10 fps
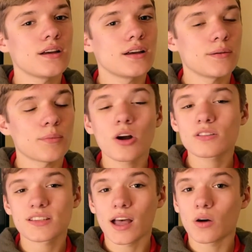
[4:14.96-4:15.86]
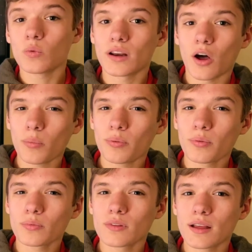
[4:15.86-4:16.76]
art style would help
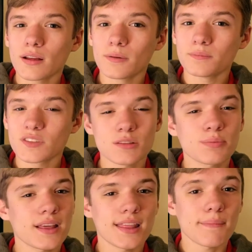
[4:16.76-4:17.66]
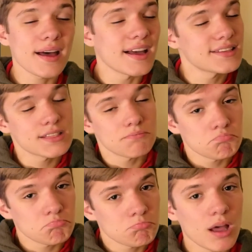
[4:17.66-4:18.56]
display that best.
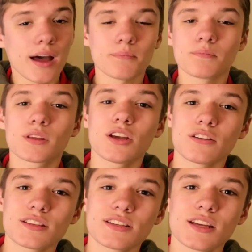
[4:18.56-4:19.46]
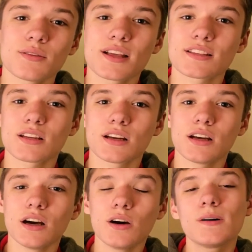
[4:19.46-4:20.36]
I'm curious to see where that's going to
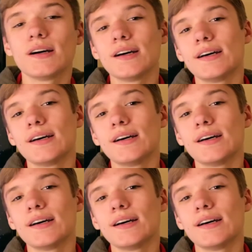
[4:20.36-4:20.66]
go.